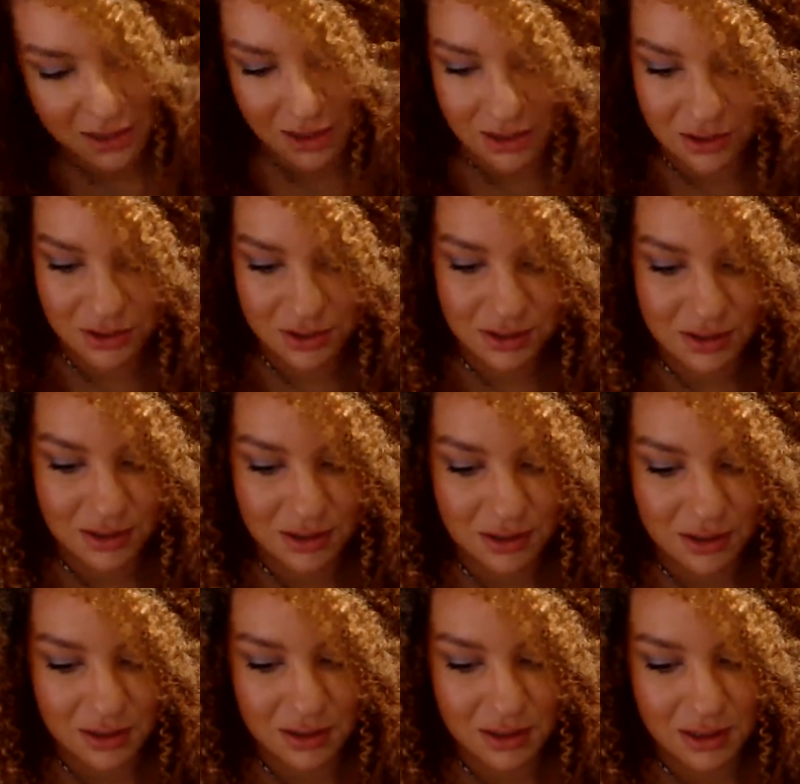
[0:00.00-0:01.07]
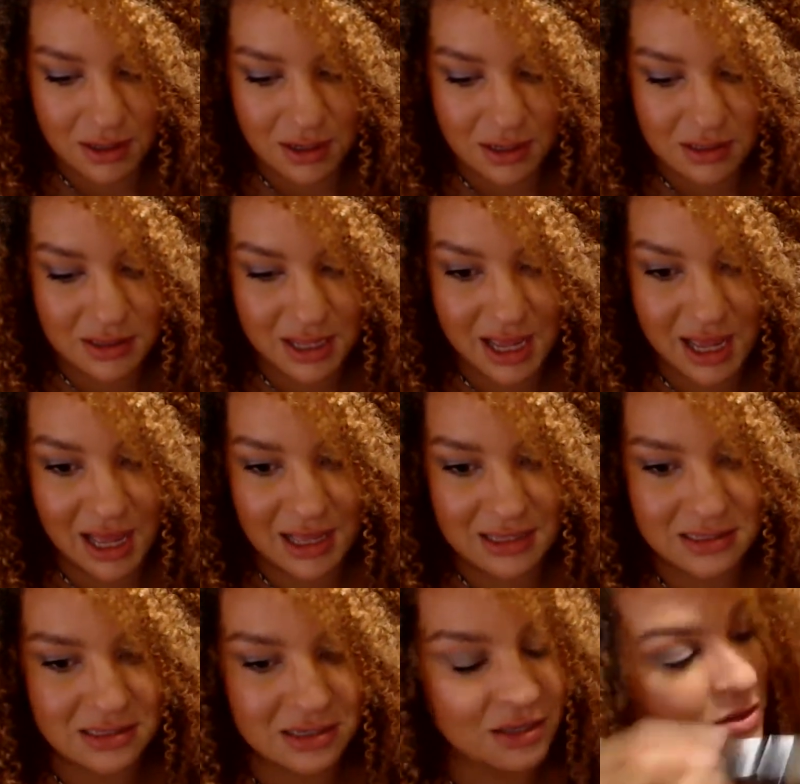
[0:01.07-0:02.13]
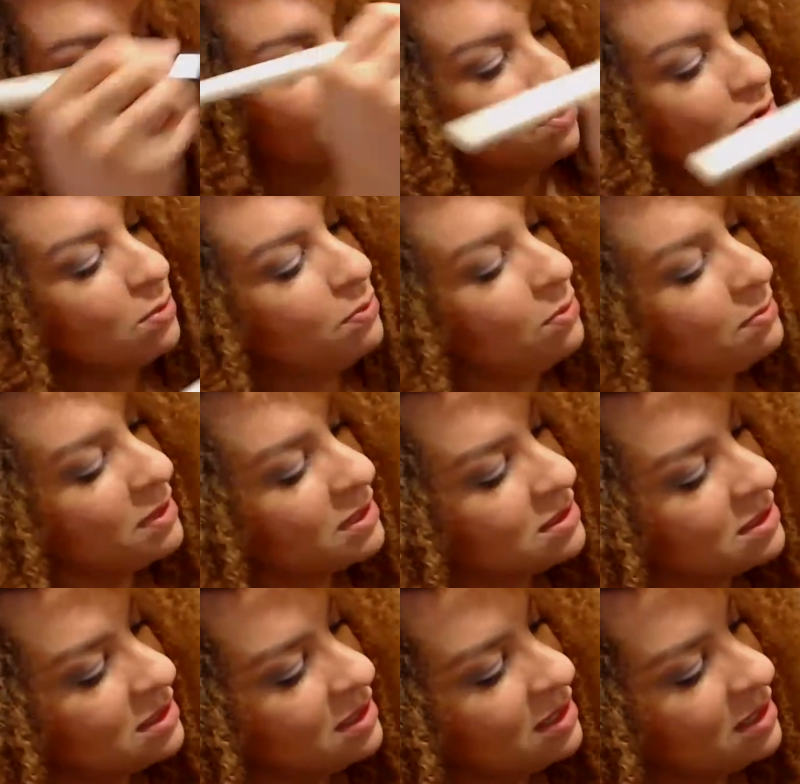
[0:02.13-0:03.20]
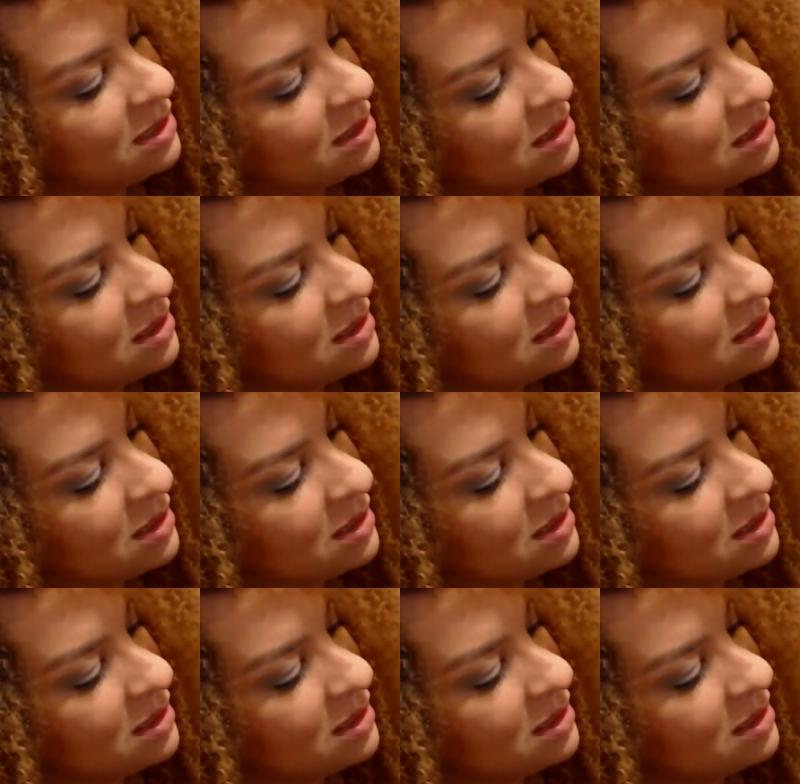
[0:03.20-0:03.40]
color that has the purple mixed in it.